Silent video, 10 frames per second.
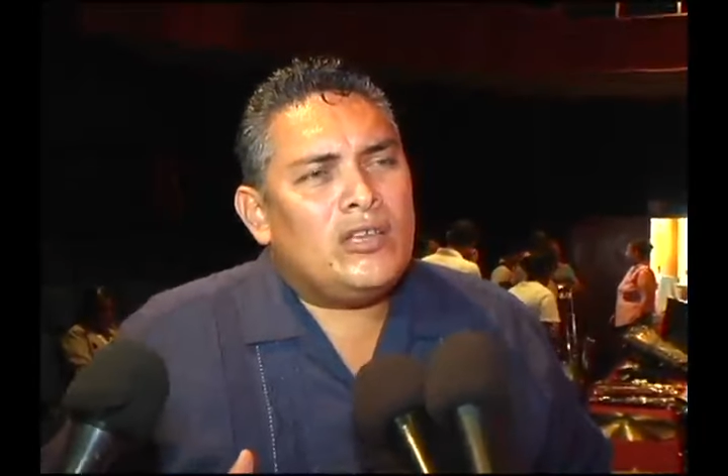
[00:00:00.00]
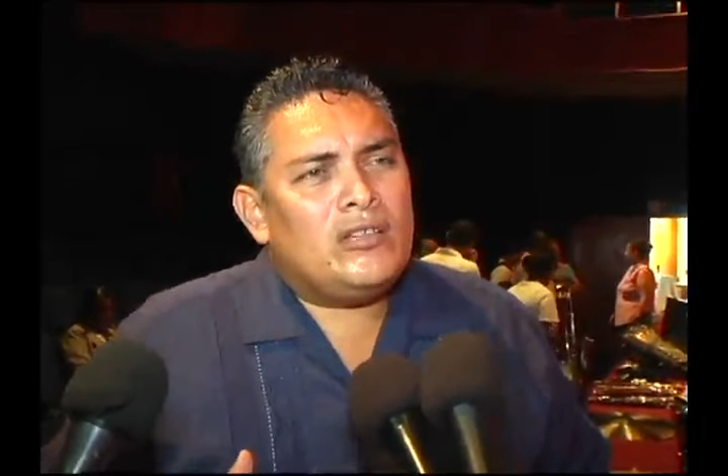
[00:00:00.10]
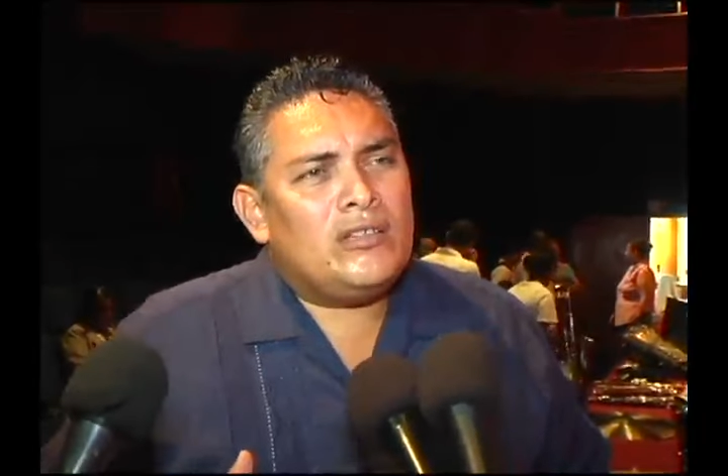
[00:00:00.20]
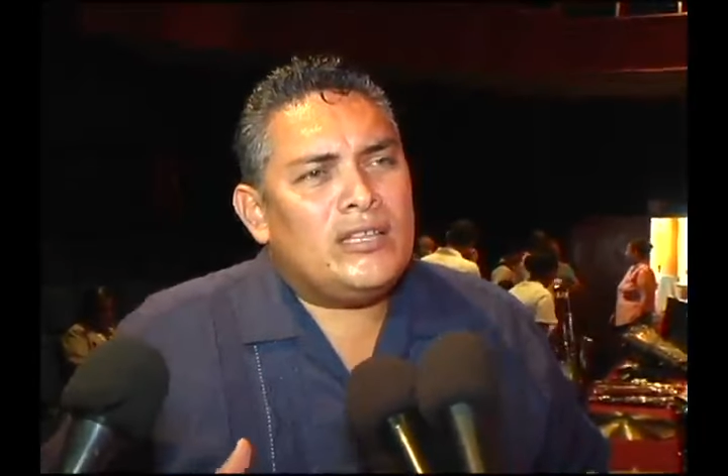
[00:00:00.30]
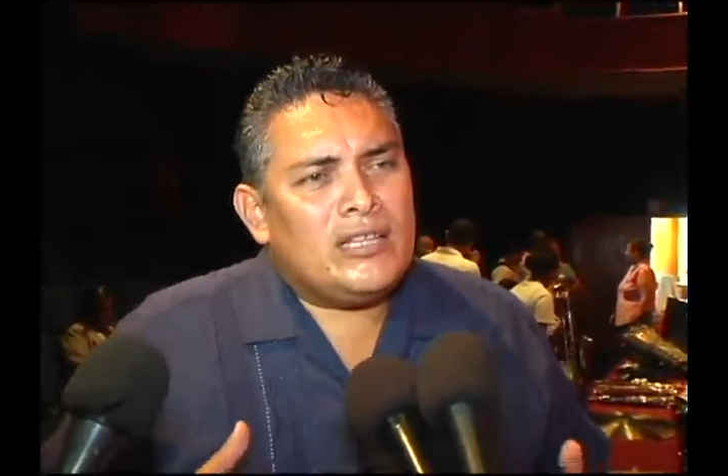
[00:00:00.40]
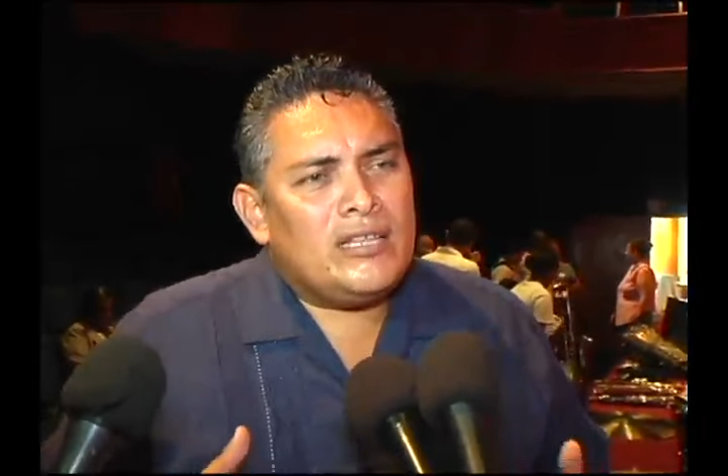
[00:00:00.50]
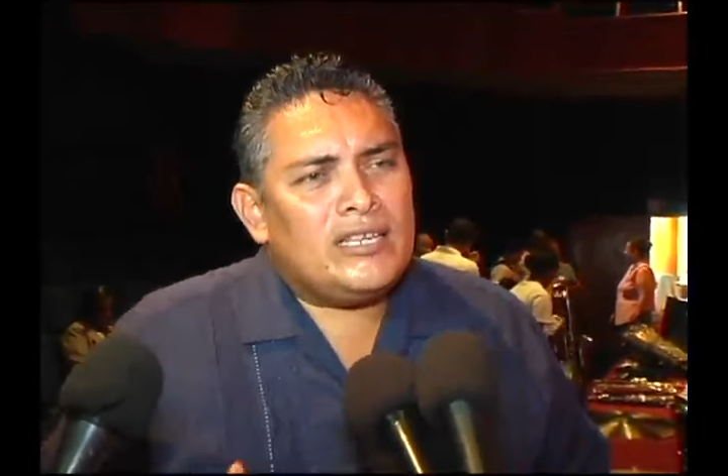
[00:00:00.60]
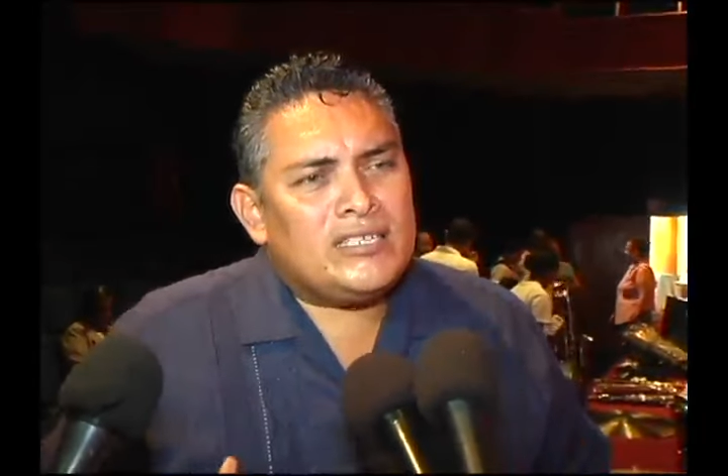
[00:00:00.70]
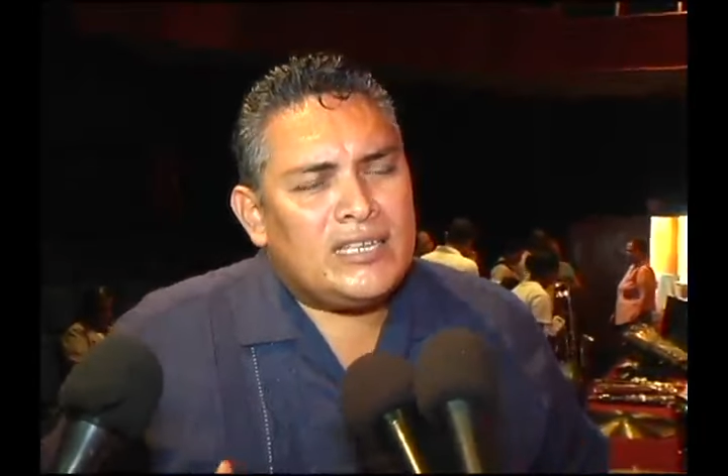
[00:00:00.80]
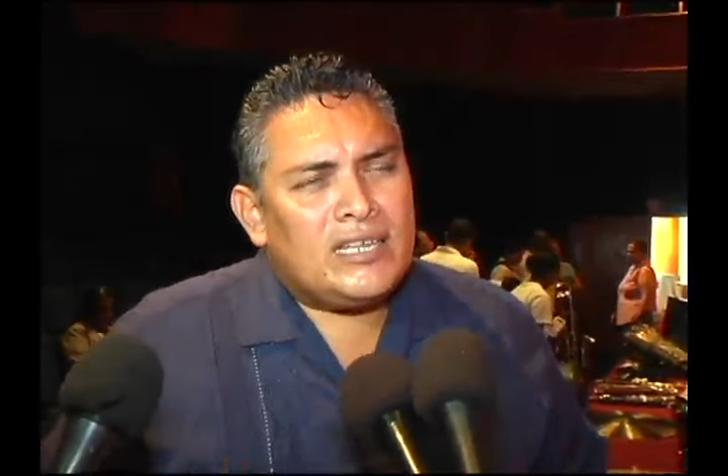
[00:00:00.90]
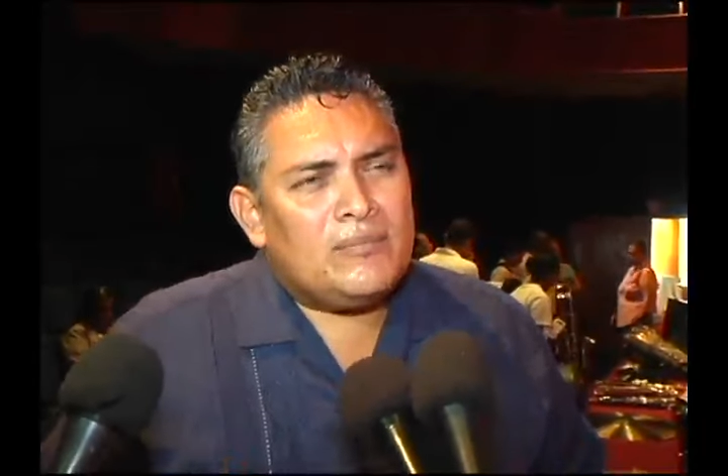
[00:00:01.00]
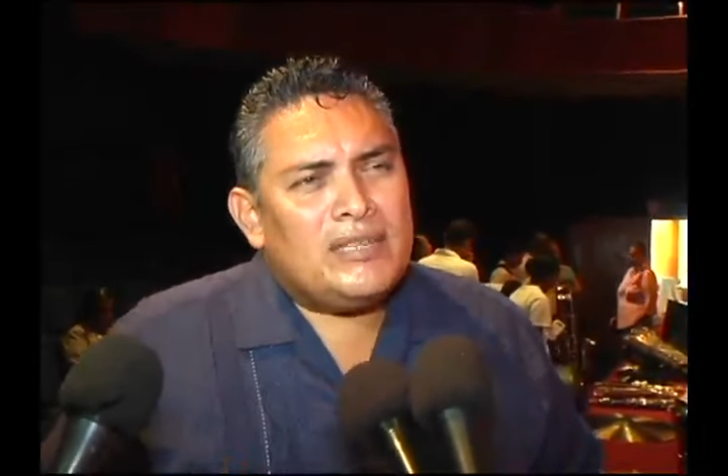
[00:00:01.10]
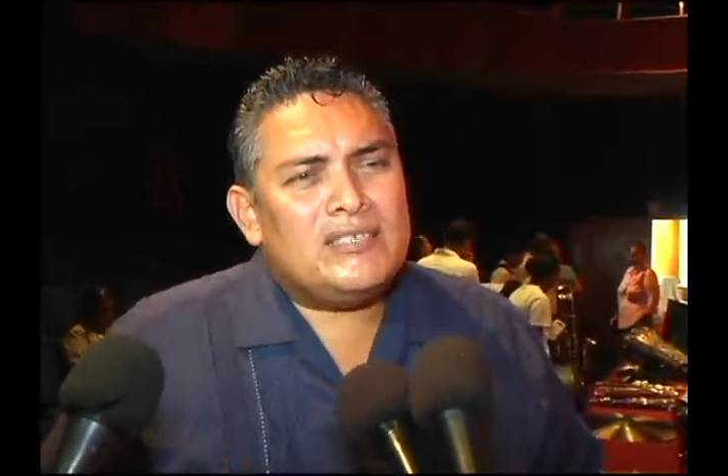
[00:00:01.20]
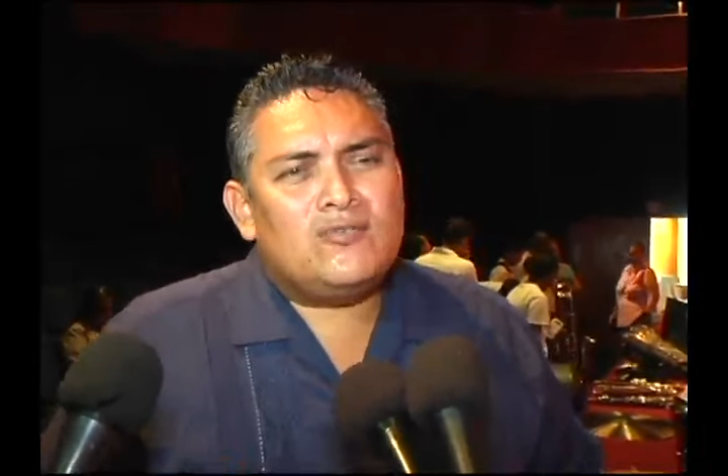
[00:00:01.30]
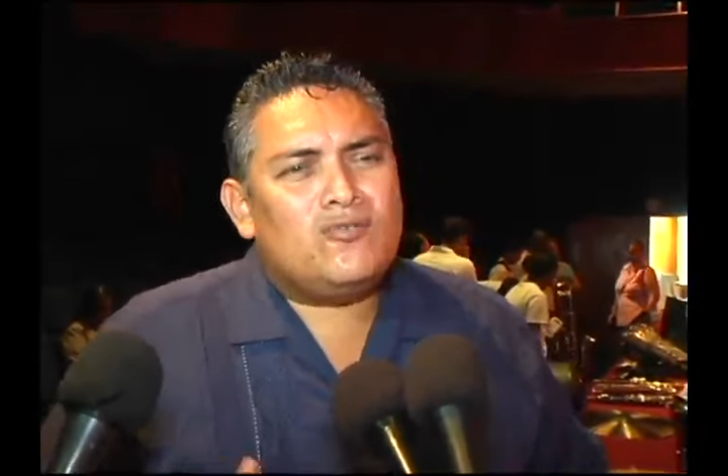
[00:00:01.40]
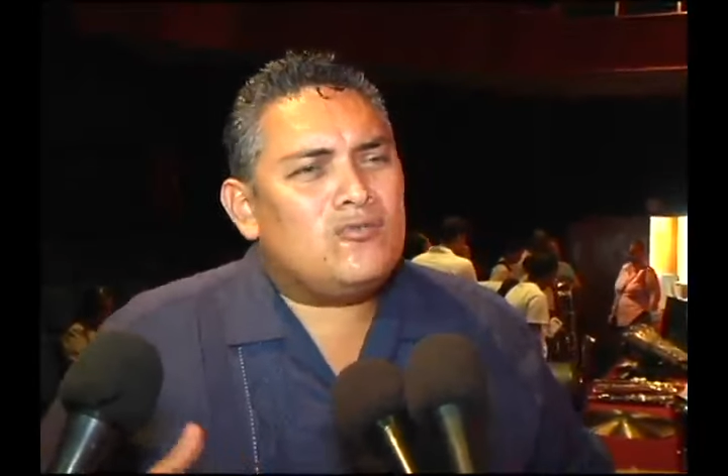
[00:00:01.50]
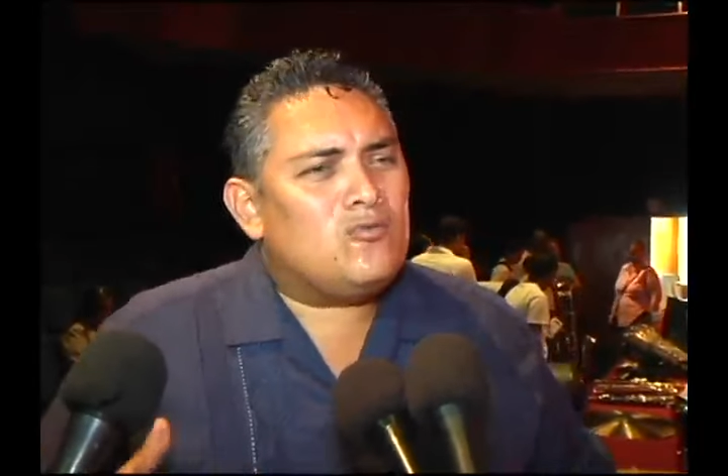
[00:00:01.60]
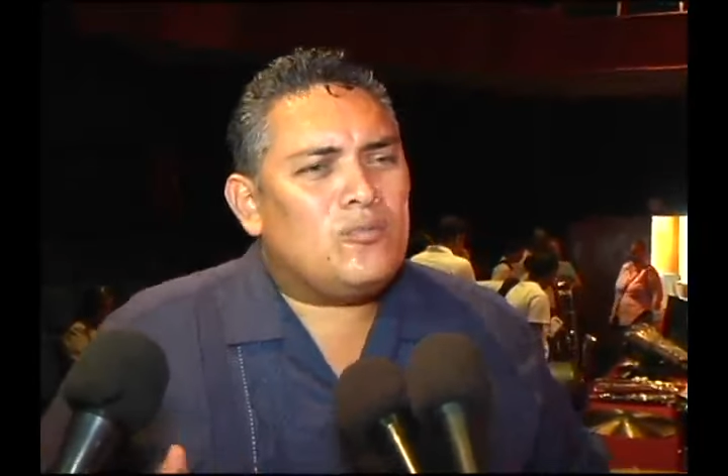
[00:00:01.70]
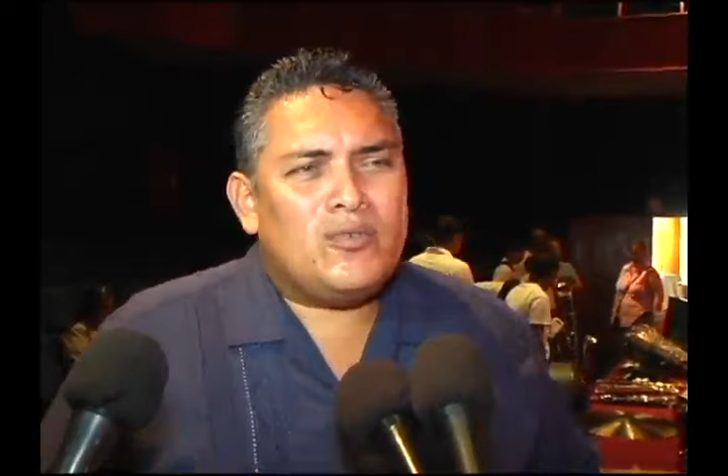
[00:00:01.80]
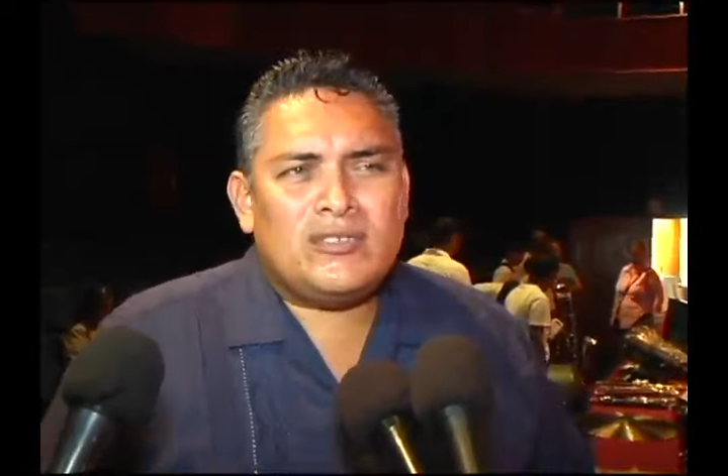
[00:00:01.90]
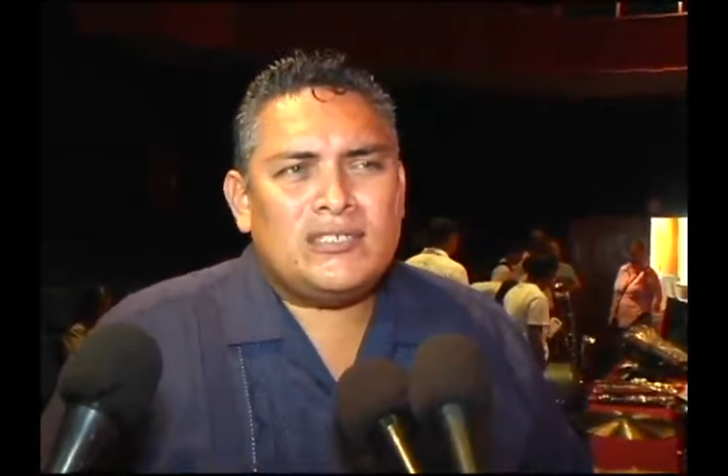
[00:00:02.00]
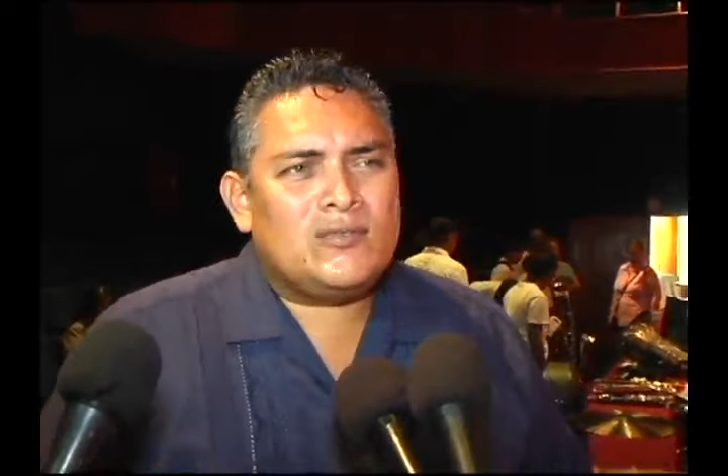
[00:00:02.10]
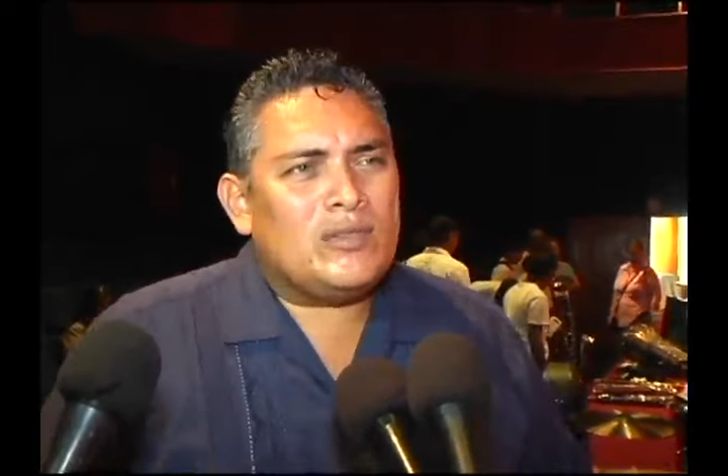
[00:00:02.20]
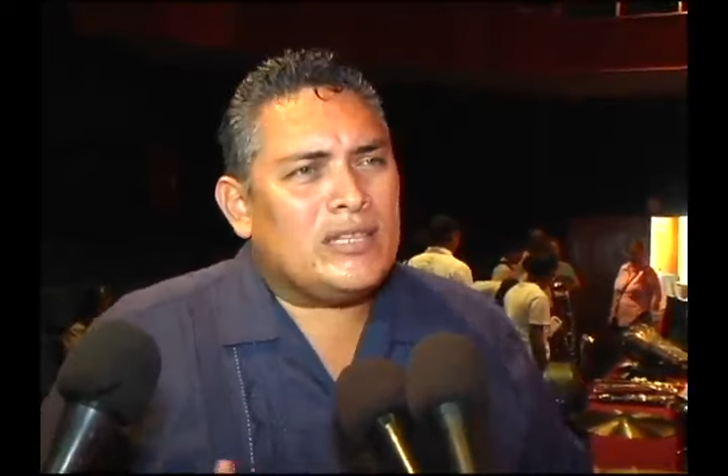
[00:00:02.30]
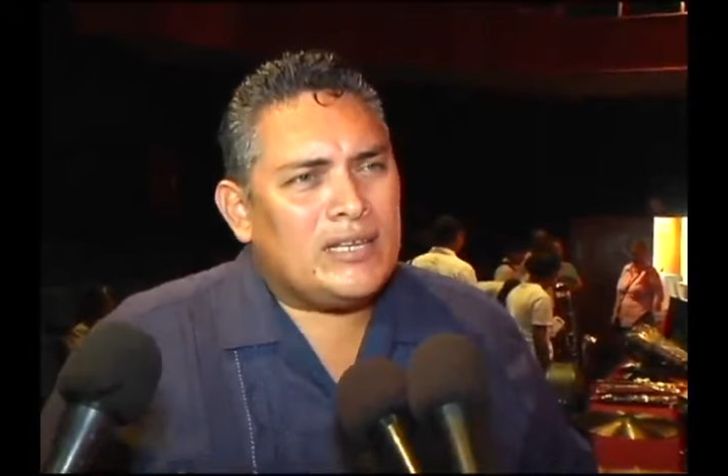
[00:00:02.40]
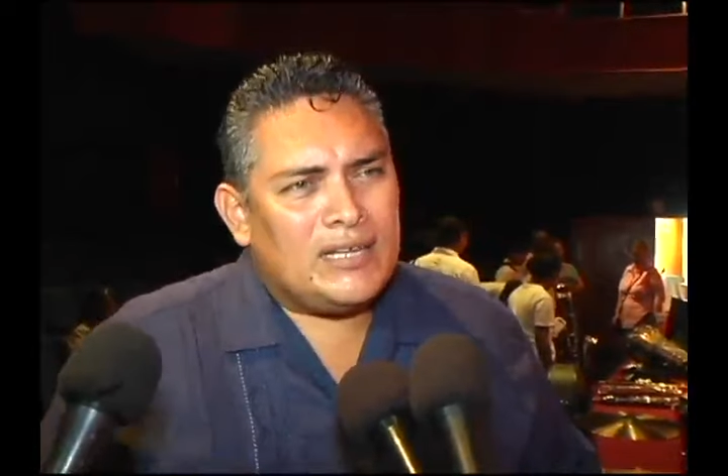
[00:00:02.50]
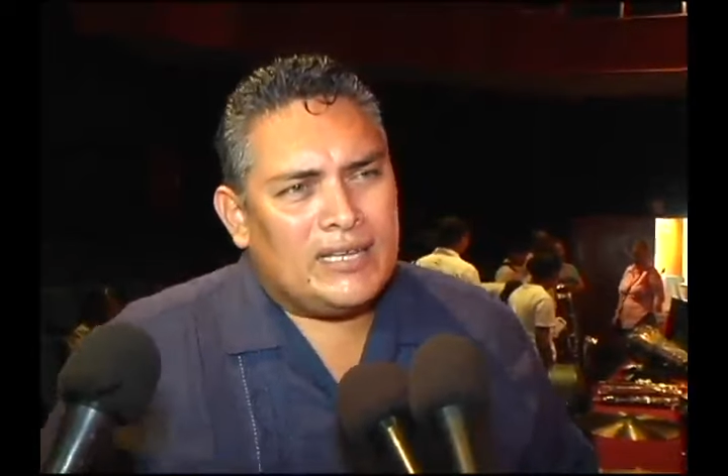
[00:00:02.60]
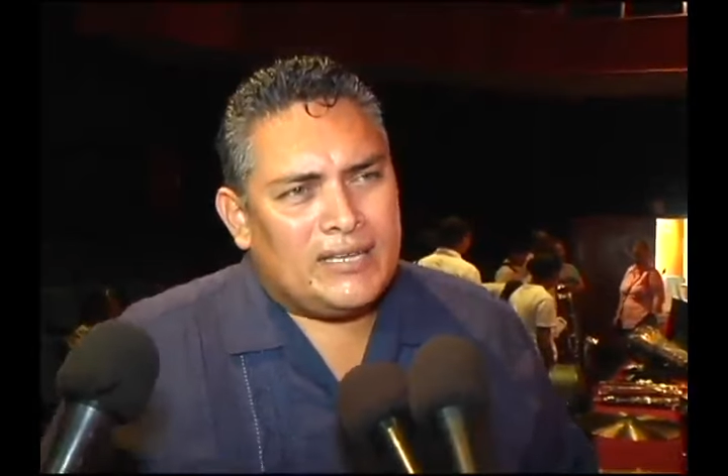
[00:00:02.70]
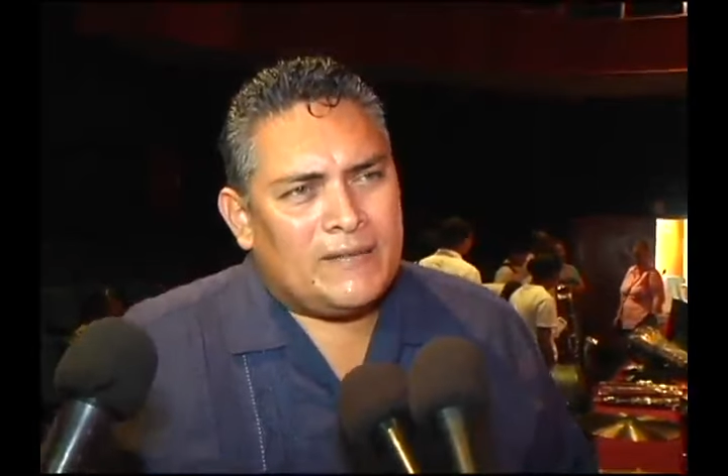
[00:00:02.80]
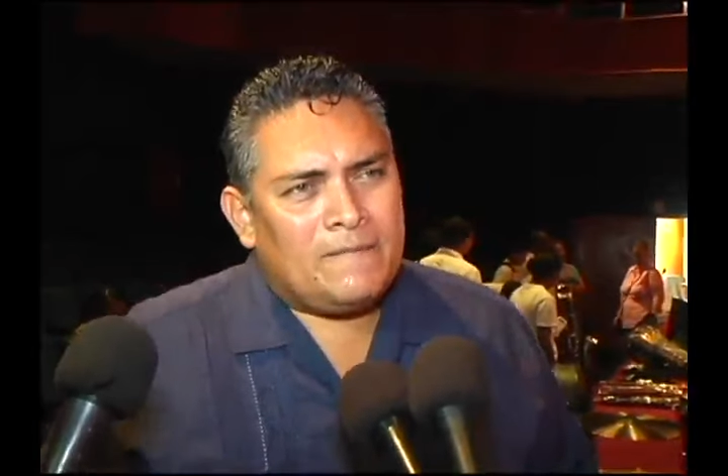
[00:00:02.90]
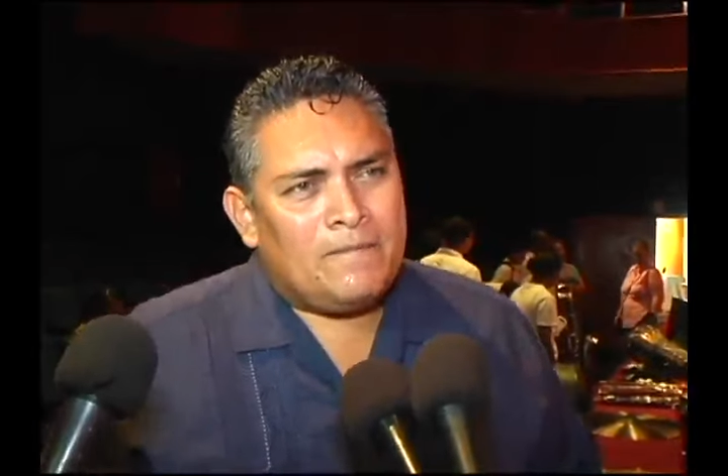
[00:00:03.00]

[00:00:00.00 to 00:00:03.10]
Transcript: in, in a nation like Belize, no two persons will think alike.